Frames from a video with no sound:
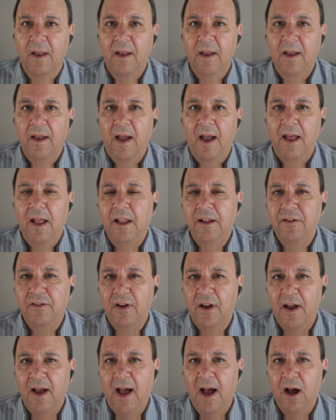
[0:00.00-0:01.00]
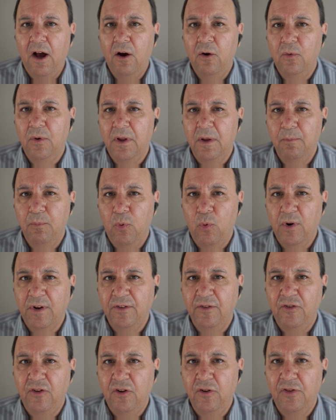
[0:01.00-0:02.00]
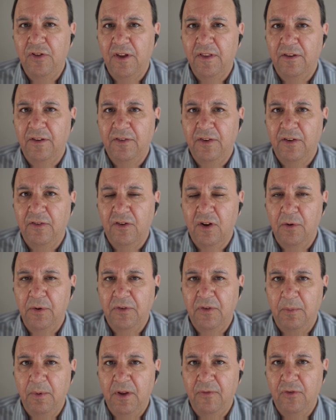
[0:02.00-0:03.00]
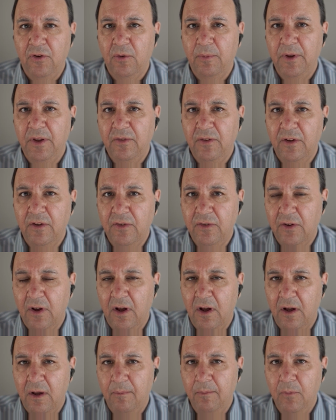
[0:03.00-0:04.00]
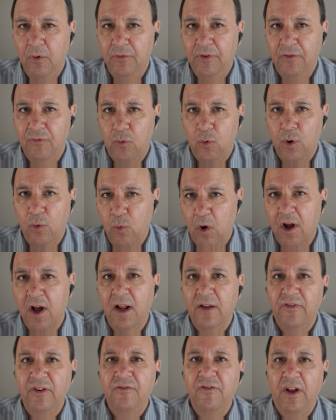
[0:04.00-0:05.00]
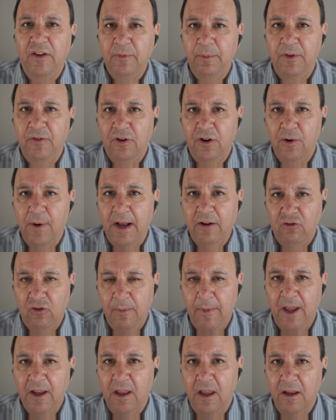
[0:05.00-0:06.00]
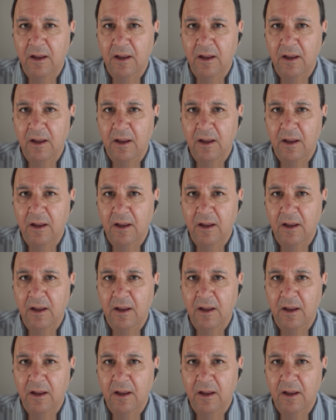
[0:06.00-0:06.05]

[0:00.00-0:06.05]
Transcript: And how important do you think this is going to be for your business um, moving forward? What kind of investments are you actually making?